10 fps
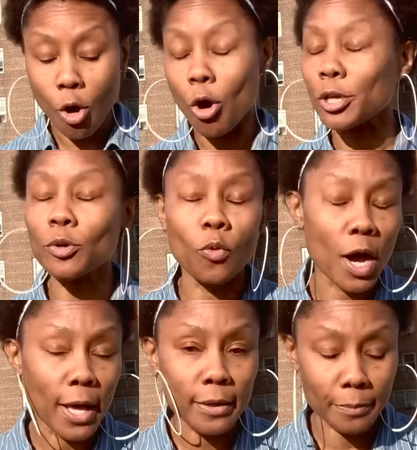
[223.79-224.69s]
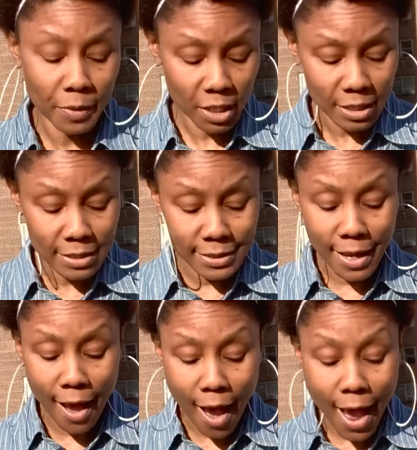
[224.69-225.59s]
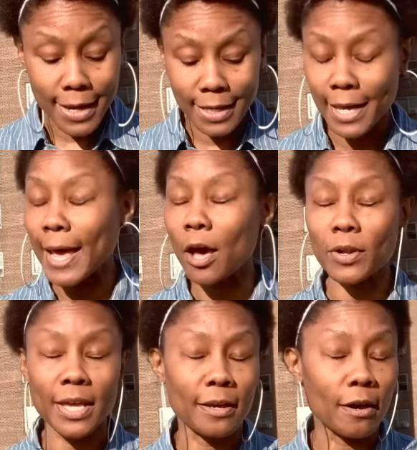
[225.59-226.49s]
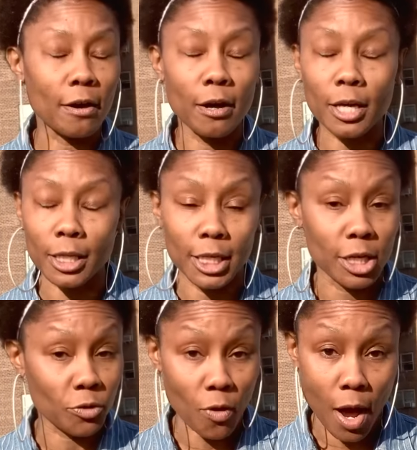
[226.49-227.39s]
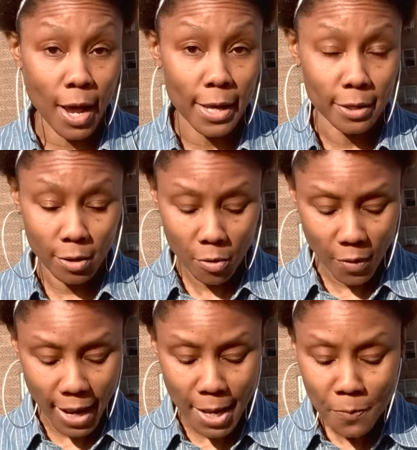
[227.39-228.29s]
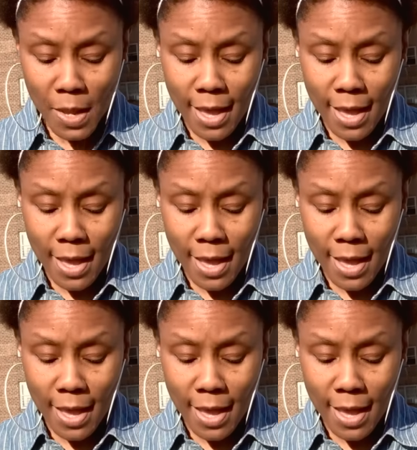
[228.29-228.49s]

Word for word: all you want because I let out an ugly cry, all right?